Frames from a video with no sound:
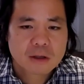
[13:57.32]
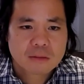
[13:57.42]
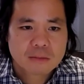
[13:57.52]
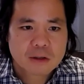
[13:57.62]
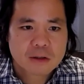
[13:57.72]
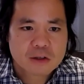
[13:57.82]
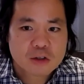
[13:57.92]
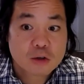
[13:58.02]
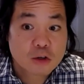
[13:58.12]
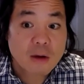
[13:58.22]
because you
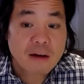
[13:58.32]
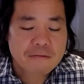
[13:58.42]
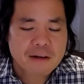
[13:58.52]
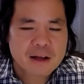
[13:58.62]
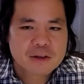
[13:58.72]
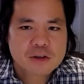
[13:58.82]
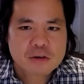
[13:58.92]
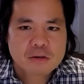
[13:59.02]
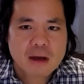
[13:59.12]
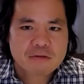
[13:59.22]
do have funds who
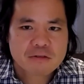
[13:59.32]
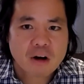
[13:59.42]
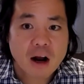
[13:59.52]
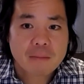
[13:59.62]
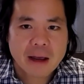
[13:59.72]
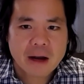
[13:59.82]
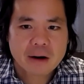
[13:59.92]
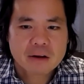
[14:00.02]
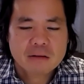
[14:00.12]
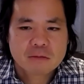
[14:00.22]
have dry
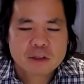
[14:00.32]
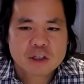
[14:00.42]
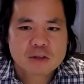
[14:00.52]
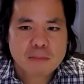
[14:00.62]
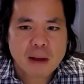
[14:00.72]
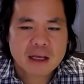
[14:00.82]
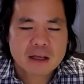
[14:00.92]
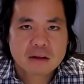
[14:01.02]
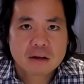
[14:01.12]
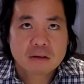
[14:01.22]
powder, which is money
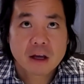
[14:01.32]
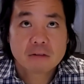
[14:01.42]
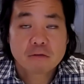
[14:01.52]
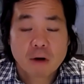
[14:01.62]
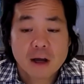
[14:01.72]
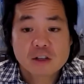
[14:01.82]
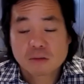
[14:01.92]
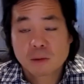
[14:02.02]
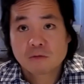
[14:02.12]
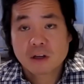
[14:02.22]
that they have raised from
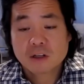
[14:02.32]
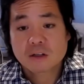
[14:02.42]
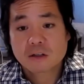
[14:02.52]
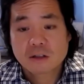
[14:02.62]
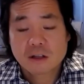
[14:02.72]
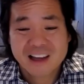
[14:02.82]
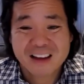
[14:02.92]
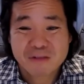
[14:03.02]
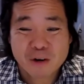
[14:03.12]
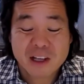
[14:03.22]
investors they have
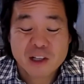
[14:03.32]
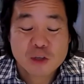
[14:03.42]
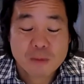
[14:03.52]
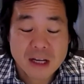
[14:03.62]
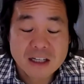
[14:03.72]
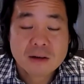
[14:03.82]
not yet spent.